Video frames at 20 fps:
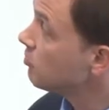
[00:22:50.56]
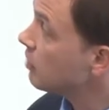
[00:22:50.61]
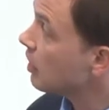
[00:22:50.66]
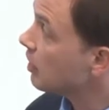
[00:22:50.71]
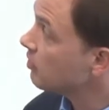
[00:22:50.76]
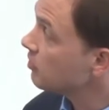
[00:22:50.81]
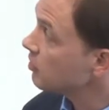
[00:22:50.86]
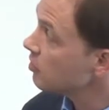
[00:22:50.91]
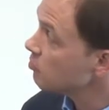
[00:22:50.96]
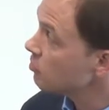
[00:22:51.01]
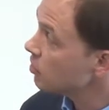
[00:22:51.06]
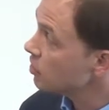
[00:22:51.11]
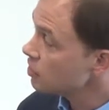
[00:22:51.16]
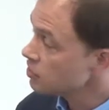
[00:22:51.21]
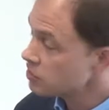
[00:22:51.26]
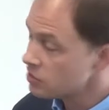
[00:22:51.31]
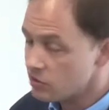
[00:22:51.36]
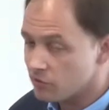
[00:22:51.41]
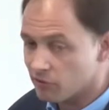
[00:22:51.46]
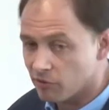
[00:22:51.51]
that
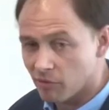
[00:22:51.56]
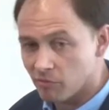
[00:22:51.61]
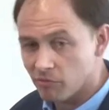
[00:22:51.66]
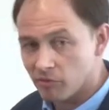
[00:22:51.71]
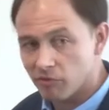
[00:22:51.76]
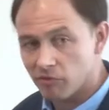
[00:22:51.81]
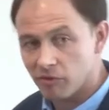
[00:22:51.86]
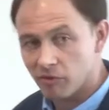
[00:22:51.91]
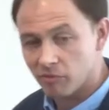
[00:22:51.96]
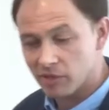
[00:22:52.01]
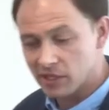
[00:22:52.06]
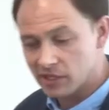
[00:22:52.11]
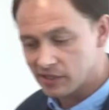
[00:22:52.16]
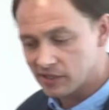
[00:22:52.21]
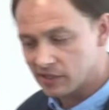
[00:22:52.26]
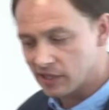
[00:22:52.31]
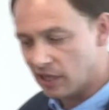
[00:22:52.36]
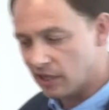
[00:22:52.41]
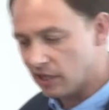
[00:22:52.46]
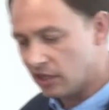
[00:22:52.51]
emerged from, from this
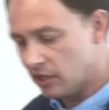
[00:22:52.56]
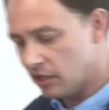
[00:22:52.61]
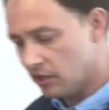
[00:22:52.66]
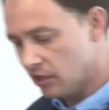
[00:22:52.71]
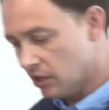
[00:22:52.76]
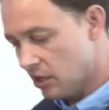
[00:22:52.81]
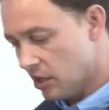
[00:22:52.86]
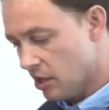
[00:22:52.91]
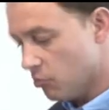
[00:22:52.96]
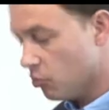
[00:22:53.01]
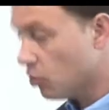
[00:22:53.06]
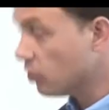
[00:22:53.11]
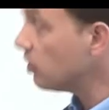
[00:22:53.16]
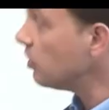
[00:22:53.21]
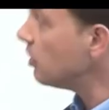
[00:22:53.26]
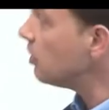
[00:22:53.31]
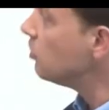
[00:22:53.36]
study put it